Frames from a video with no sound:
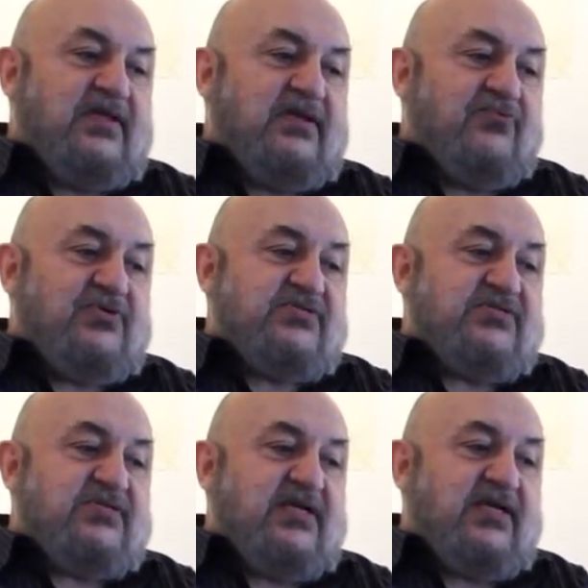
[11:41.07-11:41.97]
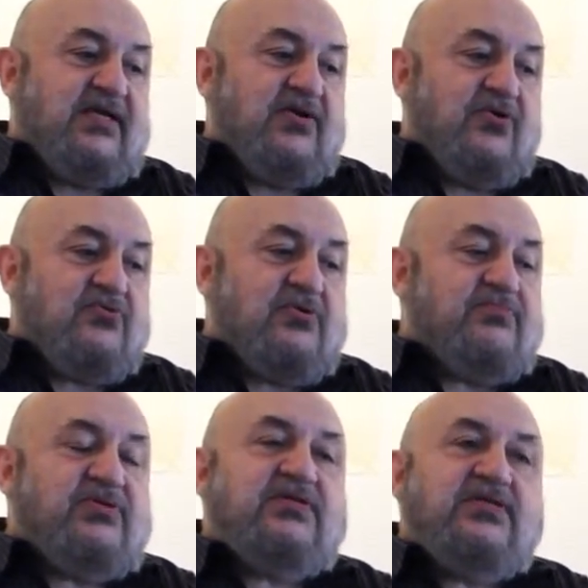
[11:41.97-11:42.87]
it was a whole
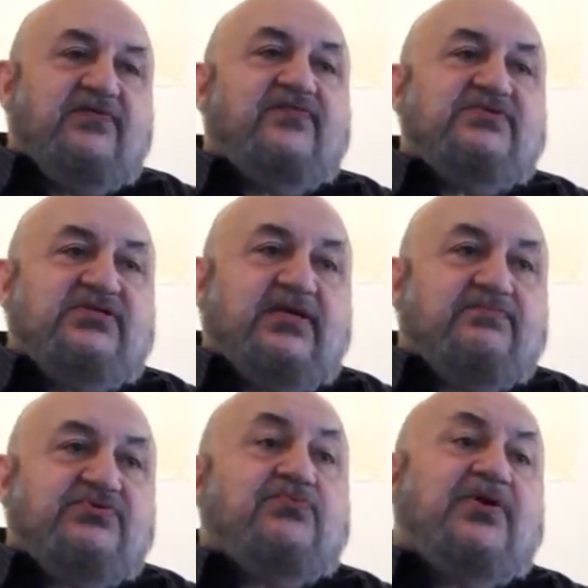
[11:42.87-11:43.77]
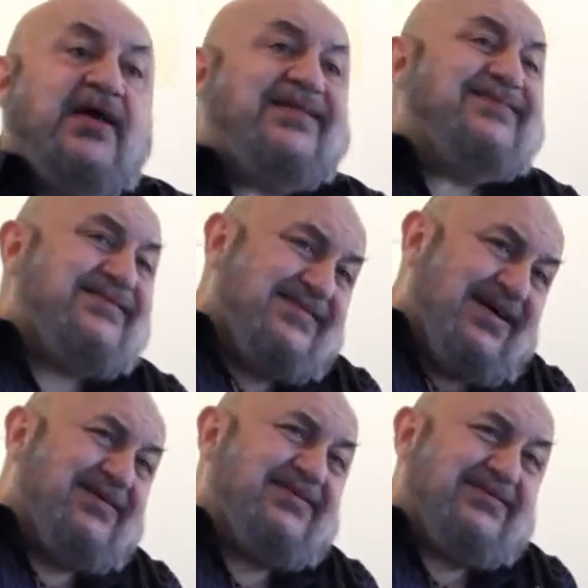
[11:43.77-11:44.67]
completely different scene. So when I had
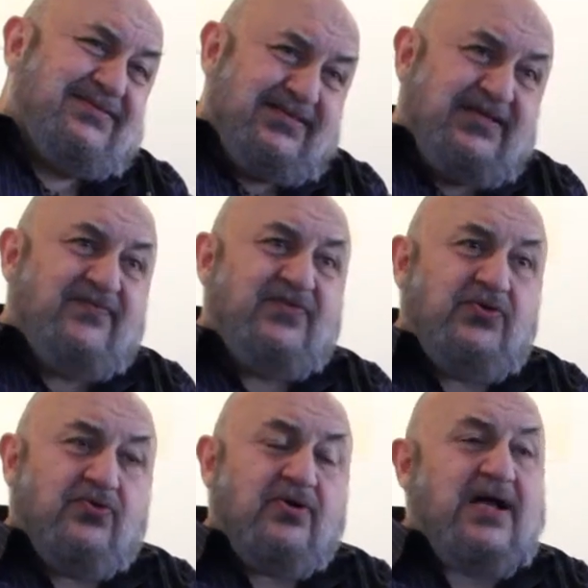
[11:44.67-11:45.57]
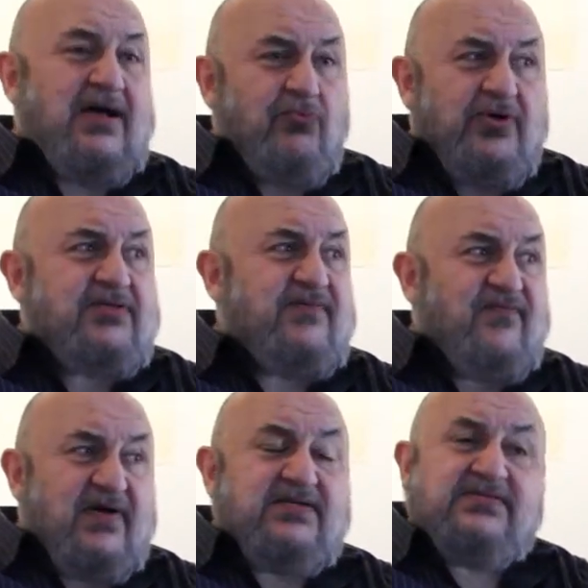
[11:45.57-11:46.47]
decided to leave New York, I wanted to
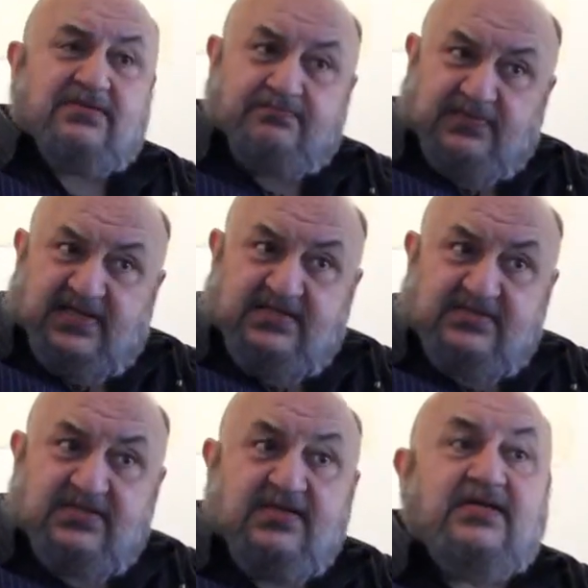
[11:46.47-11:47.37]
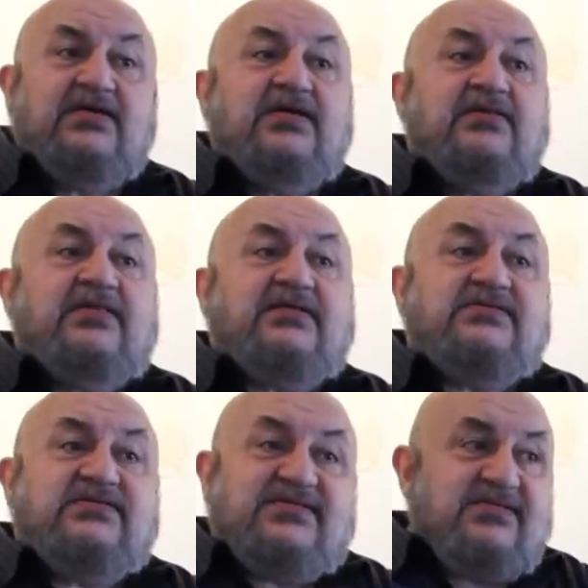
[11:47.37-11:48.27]
find some place that
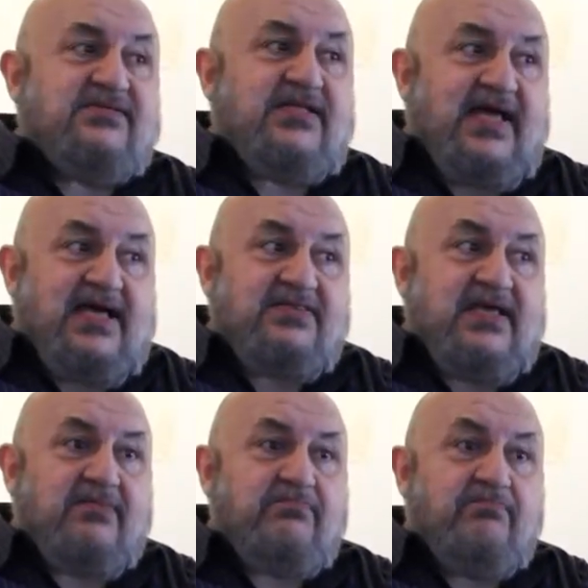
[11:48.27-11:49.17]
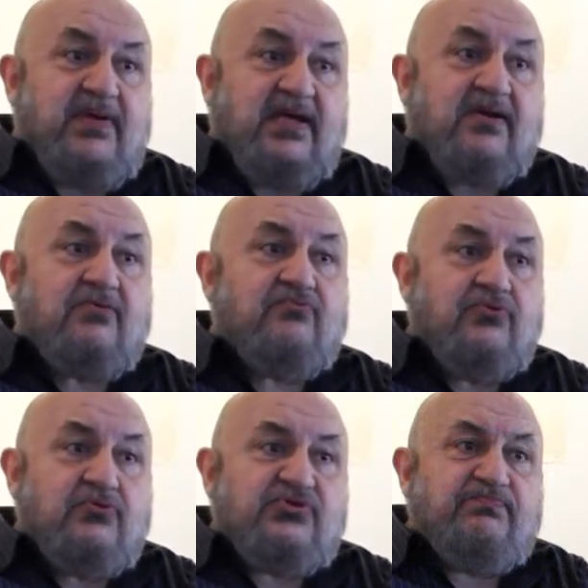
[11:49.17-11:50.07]
still had that bare
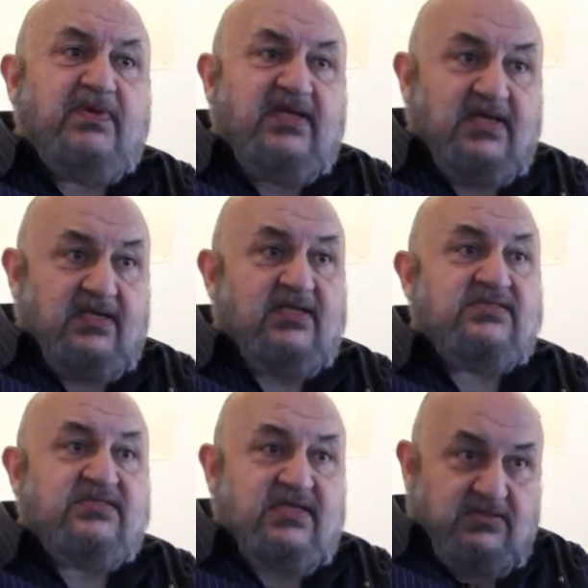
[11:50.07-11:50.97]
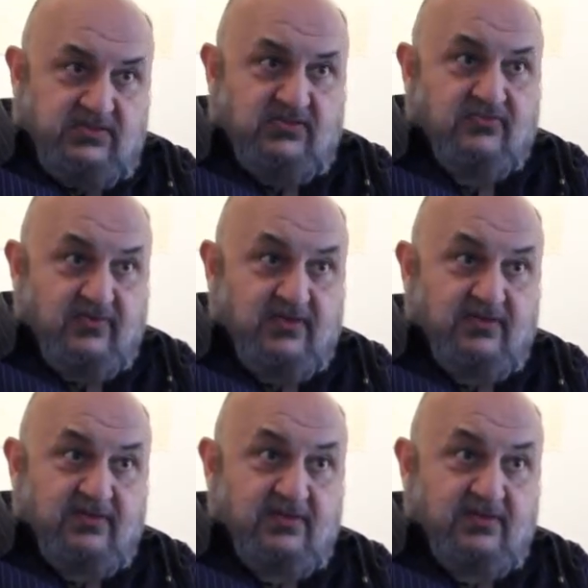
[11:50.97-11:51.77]
roots beginning sense to it.